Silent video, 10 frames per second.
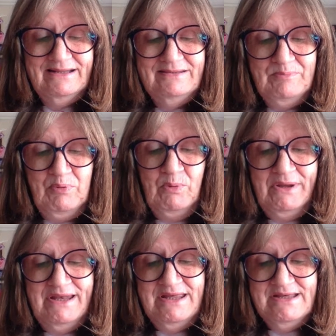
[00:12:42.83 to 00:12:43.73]
the
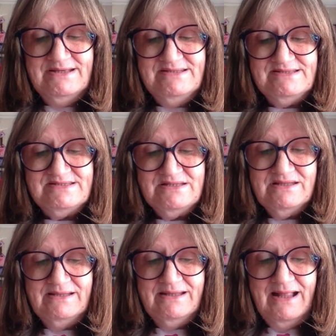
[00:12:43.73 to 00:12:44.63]
point is
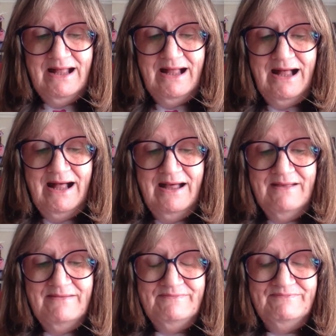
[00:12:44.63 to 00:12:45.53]

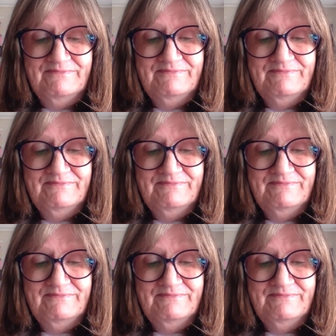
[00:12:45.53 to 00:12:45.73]
I